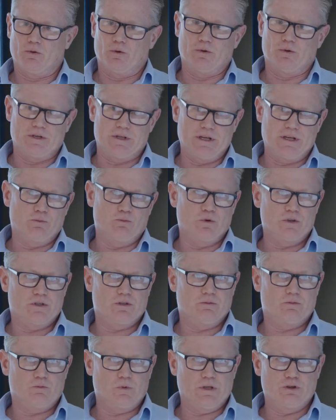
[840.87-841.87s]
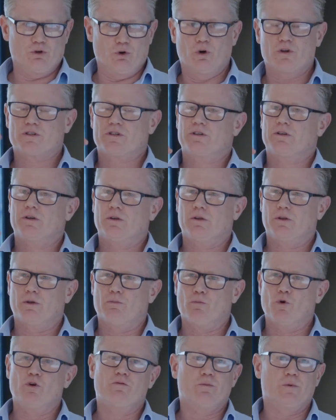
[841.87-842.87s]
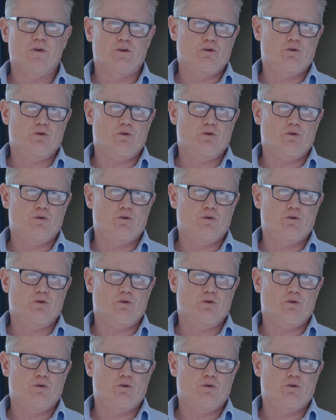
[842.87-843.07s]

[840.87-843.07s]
and did was endorse the movement